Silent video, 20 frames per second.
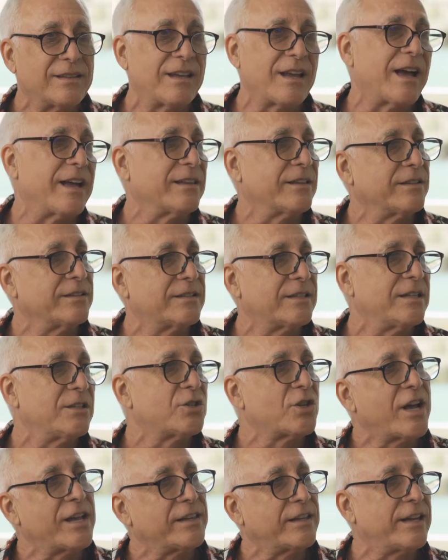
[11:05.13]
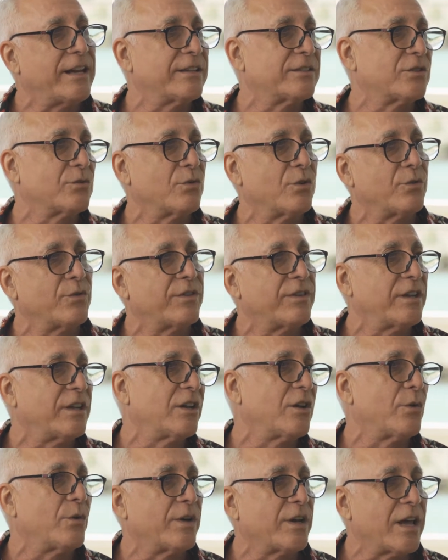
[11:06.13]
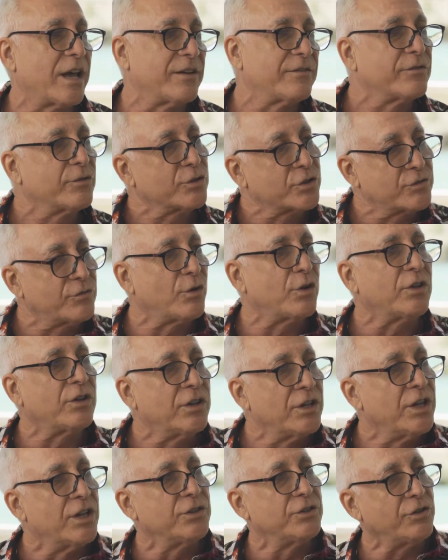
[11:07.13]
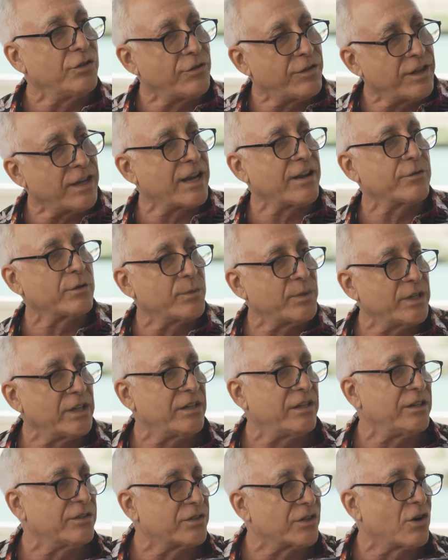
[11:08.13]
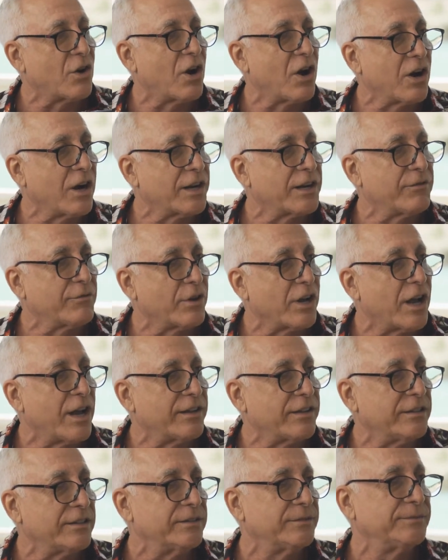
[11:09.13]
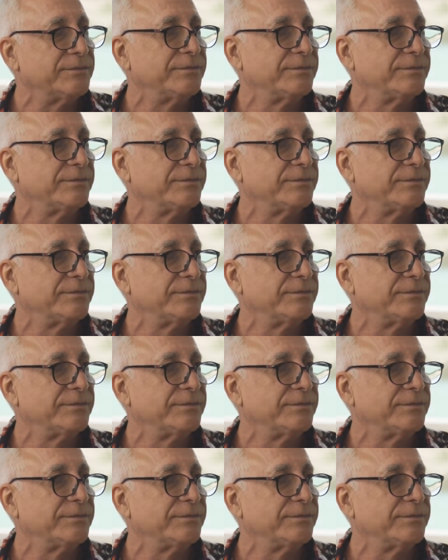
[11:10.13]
the islands, each island has their own thing going on. First of all, do you think everybody needs a car on every island?